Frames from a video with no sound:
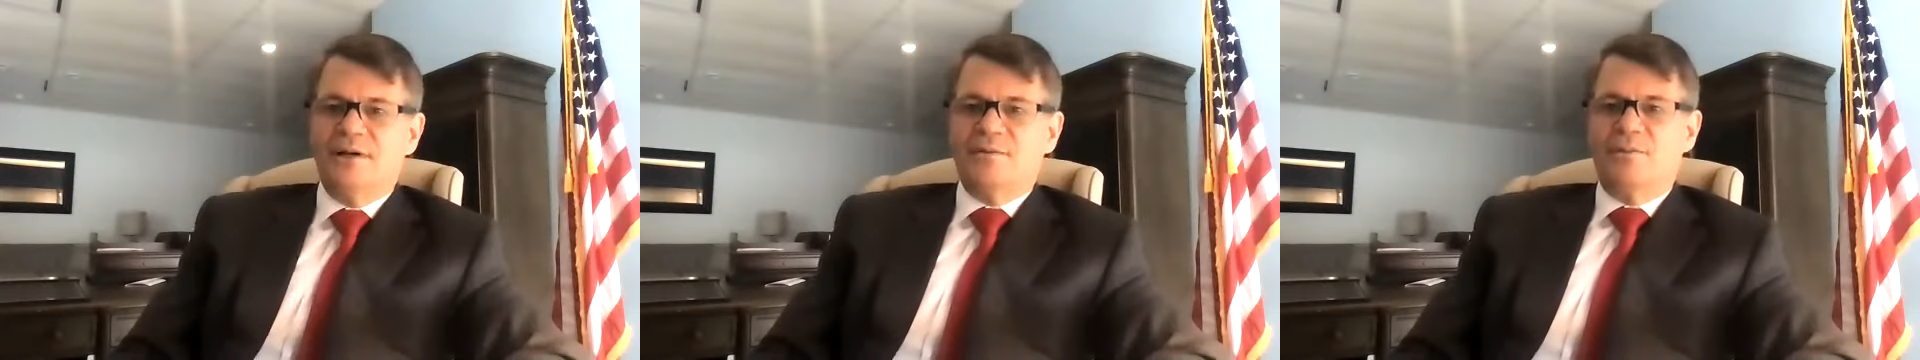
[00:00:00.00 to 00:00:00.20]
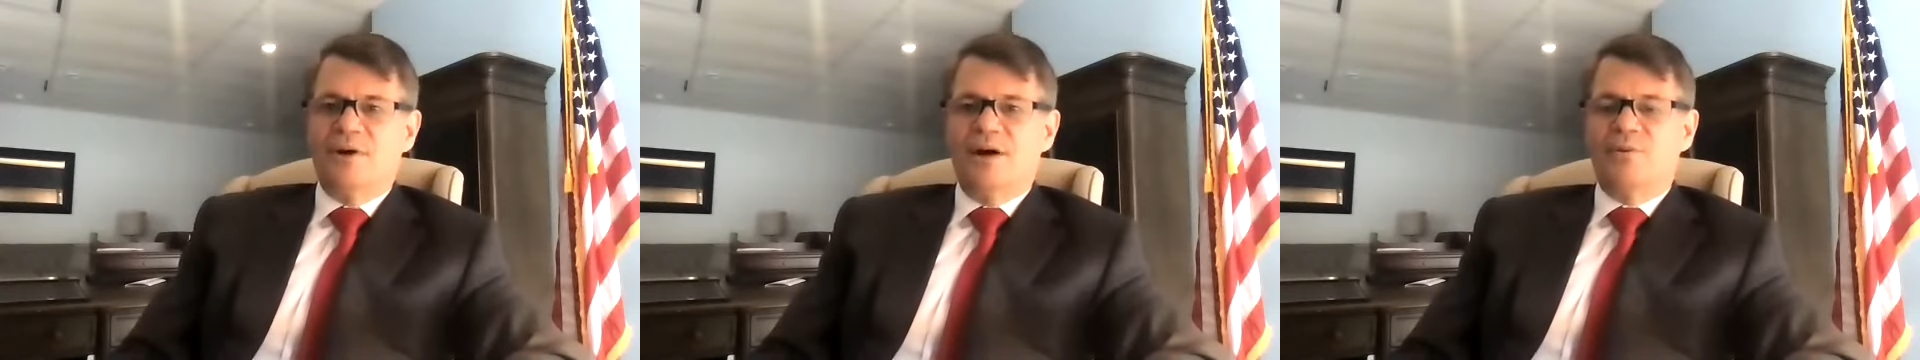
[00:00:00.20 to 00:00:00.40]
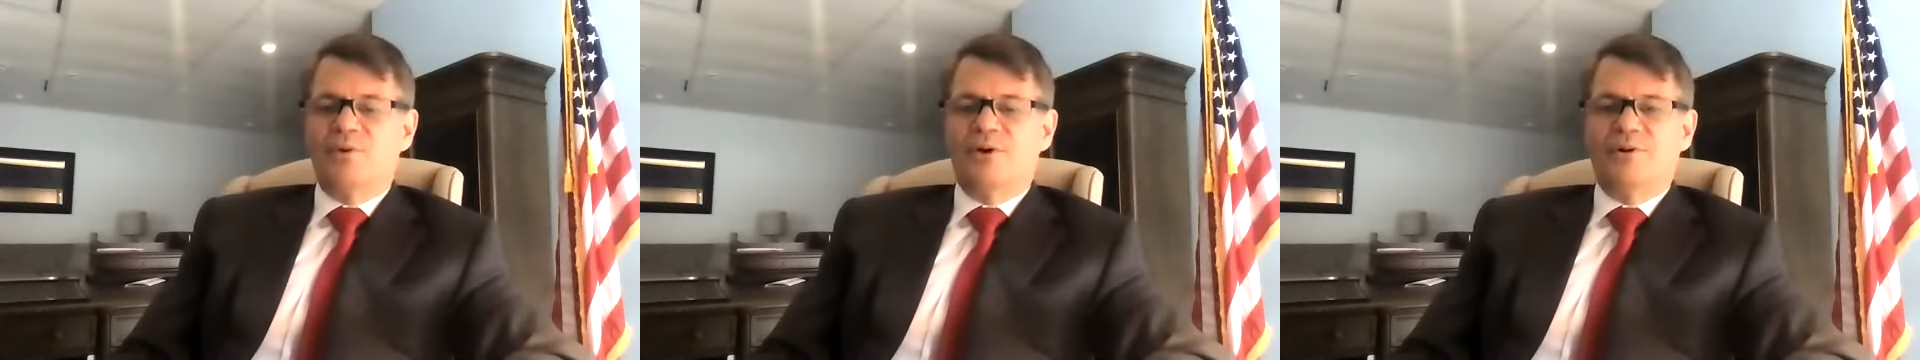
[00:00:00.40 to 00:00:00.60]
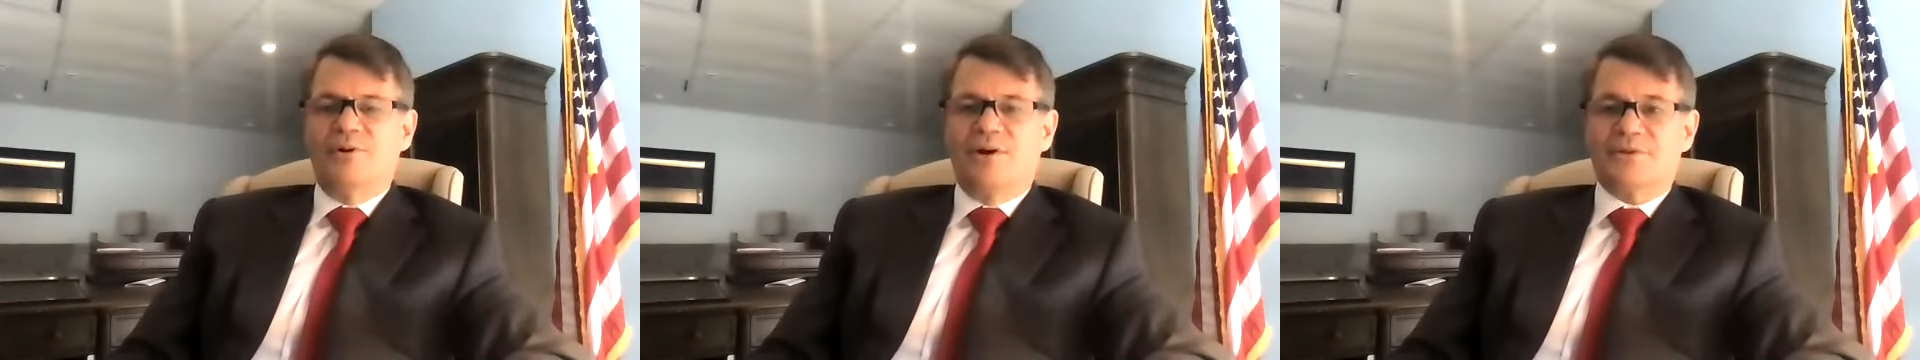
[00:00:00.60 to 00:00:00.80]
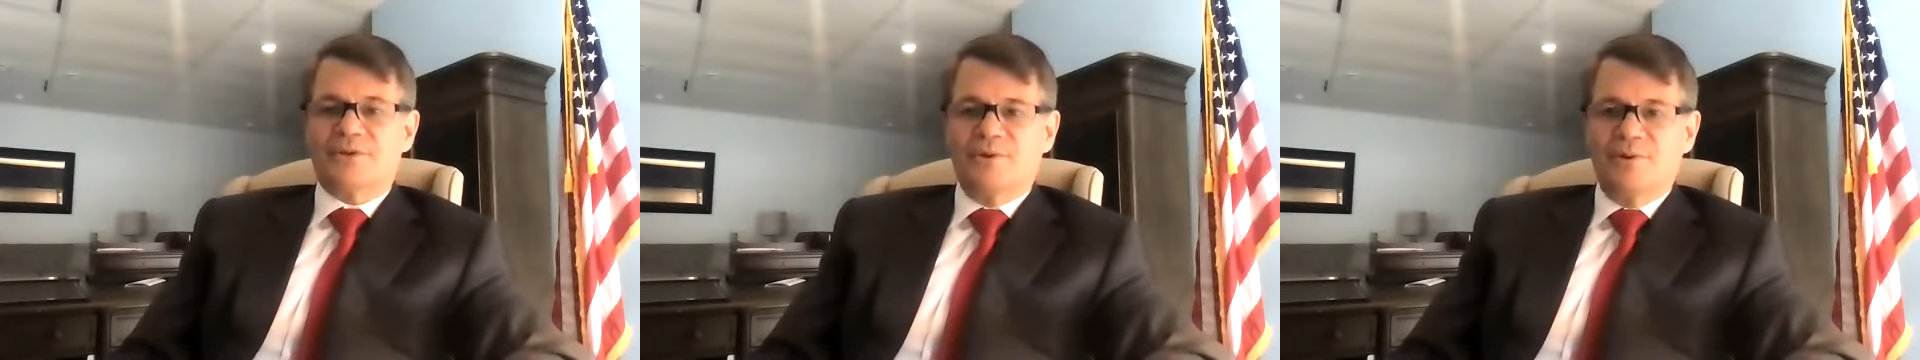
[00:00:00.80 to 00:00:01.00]
while we were
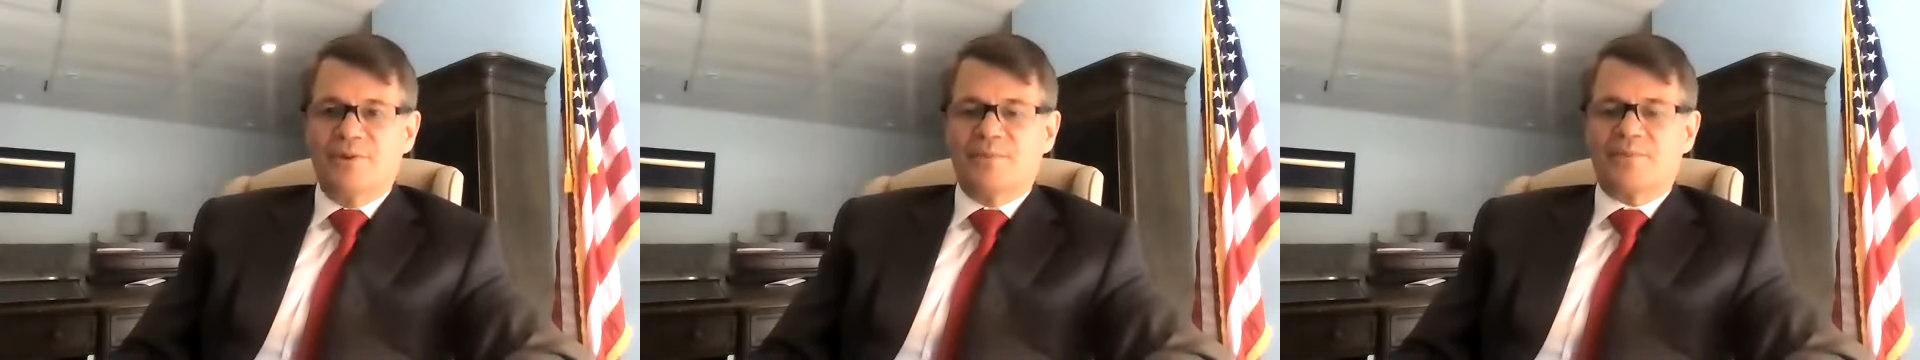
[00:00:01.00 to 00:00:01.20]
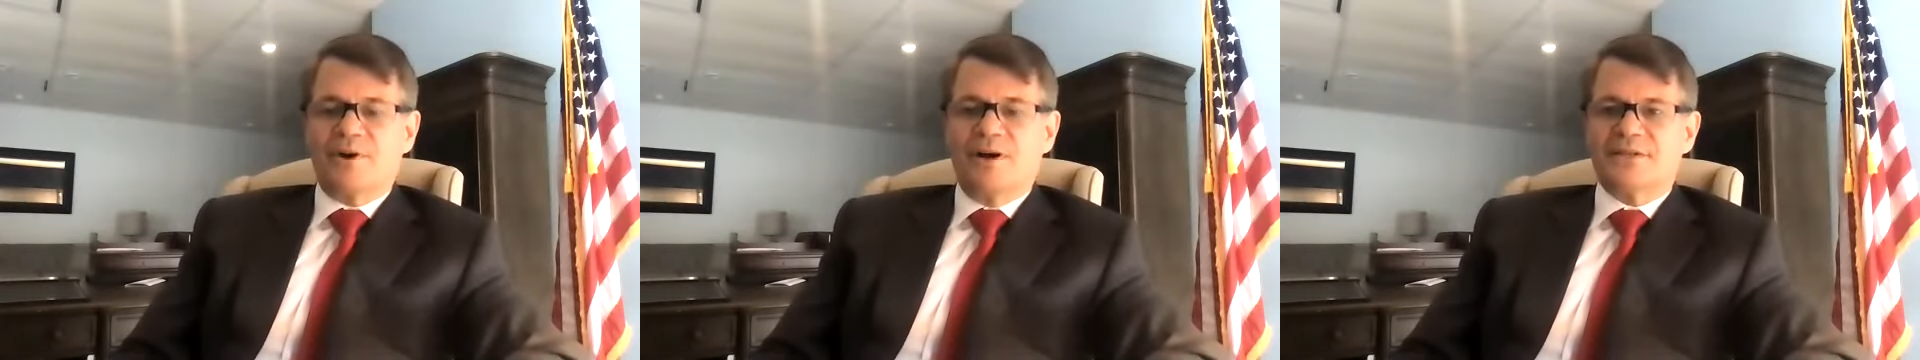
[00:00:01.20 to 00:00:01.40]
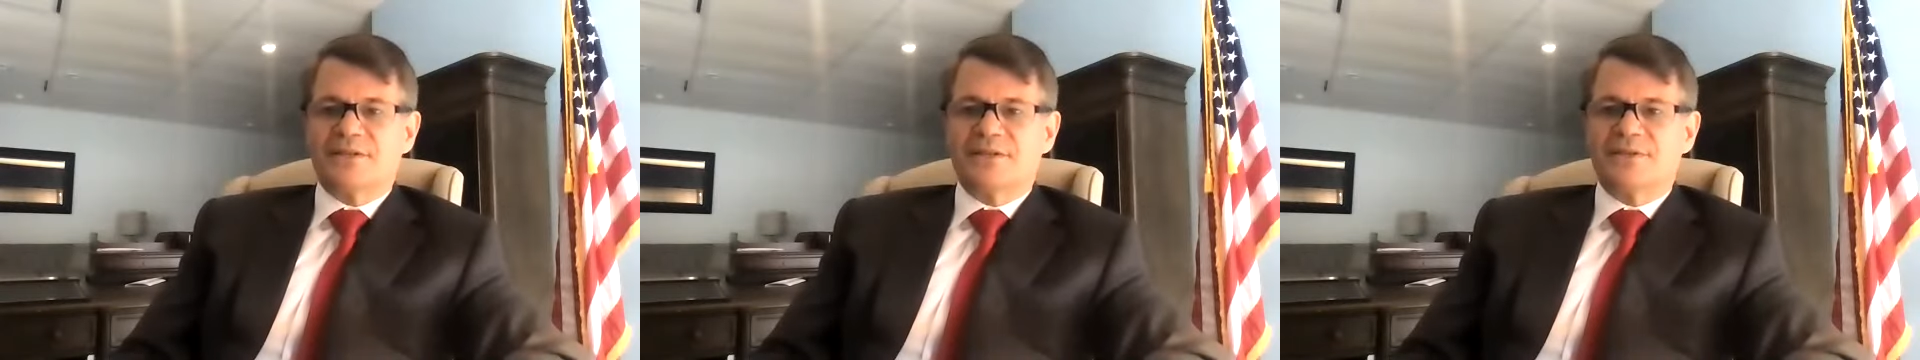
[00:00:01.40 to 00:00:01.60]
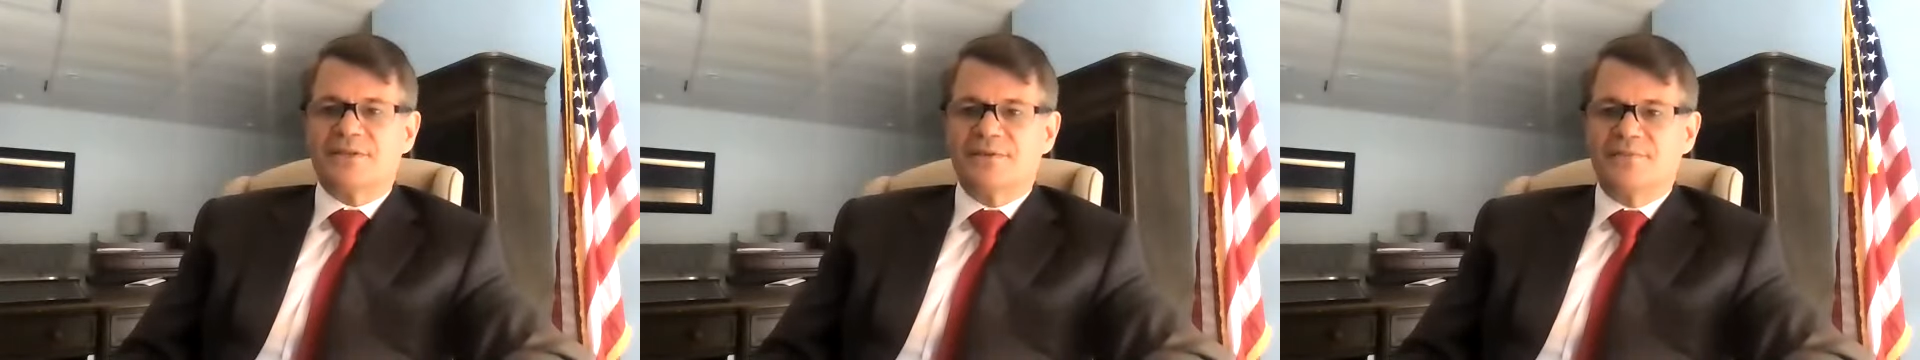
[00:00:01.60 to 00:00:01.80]
also in the process